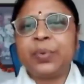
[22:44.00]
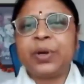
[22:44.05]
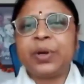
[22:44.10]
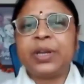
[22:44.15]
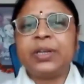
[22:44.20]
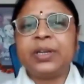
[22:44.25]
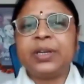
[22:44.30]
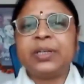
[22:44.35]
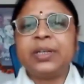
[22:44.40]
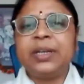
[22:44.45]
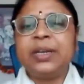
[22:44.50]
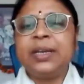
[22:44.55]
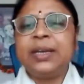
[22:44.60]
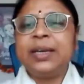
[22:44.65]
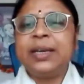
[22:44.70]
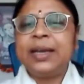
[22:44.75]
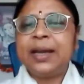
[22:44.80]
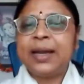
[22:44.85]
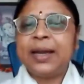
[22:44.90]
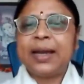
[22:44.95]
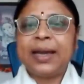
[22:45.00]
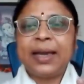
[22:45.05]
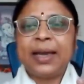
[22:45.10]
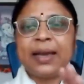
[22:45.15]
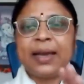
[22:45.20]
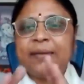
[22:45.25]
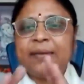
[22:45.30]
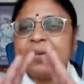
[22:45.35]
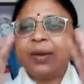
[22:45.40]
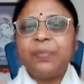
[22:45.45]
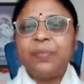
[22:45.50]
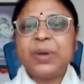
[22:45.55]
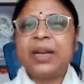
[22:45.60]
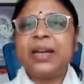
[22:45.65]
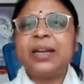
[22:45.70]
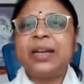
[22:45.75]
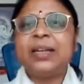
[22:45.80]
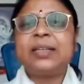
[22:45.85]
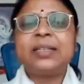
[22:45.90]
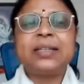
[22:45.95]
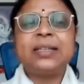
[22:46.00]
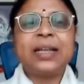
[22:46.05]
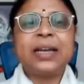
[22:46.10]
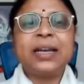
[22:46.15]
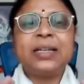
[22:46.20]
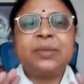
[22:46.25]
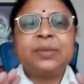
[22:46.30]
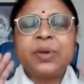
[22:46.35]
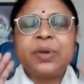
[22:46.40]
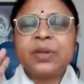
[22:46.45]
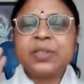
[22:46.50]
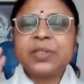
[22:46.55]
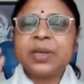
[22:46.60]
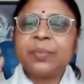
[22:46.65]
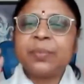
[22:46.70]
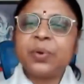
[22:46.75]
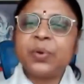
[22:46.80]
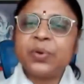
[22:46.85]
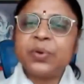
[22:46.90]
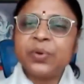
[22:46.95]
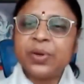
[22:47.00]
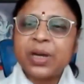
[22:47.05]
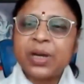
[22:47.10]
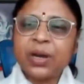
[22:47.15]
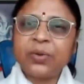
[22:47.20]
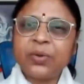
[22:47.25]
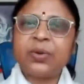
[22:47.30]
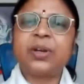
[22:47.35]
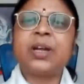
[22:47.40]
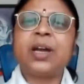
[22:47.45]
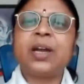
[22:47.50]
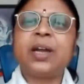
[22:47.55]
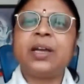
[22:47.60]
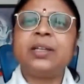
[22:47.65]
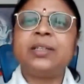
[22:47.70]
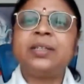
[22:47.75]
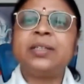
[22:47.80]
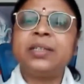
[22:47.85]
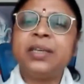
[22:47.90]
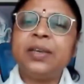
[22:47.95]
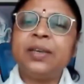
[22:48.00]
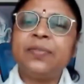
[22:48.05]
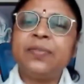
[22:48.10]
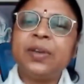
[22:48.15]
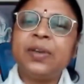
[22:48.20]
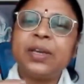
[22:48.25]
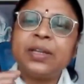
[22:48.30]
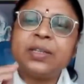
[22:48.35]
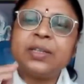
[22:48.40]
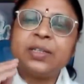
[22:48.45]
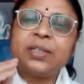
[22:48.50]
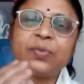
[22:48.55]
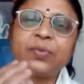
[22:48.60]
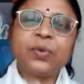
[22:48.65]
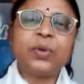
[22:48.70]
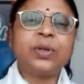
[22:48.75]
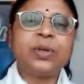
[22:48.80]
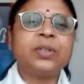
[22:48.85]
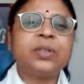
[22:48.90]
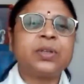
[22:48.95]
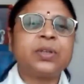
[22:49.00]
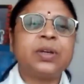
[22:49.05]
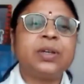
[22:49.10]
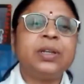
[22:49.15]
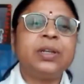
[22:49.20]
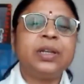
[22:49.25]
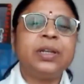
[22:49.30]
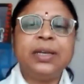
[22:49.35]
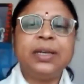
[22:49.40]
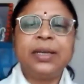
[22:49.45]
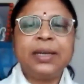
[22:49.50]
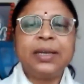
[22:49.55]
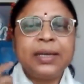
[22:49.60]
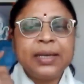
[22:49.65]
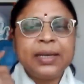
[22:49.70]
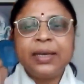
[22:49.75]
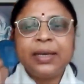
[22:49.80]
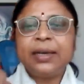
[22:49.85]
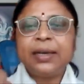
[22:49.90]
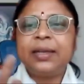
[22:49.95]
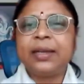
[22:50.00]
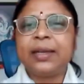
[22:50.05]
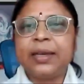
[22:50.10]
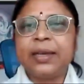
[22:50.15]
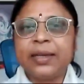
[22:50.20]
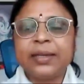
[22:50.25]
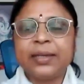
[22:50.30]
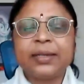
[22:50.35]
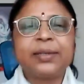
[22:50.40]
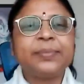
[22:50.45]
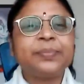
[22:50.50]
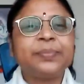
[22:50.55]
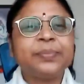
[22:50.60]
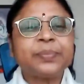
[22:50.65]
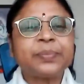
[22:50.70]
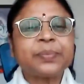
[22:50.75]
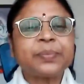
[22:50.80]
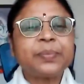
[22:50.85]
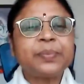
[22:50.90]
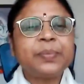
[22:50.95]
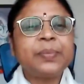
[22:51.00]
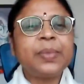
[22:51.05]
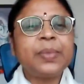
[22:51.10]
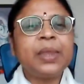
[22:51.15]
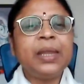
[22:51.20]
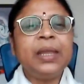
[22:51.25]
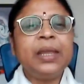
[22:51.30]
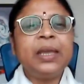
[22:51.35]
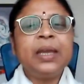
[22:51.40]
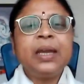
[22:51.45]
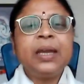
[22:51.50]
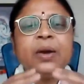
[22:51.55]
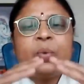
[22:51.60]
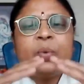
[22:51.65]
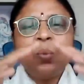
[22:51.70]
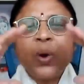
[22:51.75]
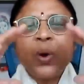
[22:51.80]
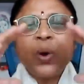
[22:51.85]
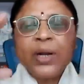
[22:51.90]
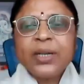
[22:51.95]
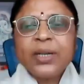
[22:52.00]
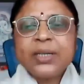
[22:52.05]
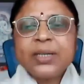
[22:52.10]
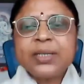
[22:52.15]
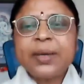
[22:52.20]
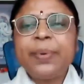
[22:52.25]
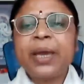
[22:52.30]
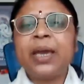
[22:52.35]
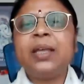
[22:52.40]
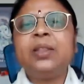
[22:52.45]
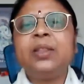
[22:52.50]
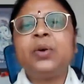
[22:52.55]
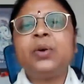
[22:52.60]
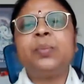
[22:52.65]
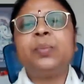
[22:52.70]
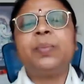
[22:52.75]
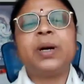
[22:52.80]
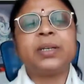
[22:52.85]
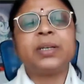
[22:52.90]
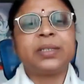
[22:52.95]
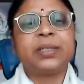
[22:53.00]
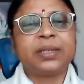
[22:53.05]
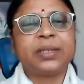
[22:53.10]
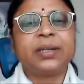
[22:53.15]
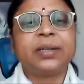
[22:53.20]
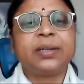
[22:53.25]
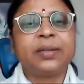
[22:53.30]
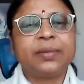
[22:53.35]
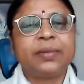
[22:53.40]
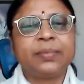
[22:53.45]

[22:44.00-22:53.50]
point. I haven't made any slides because I'm going to now try and see if we can just focus on hearing it. What is Abheda Upasana?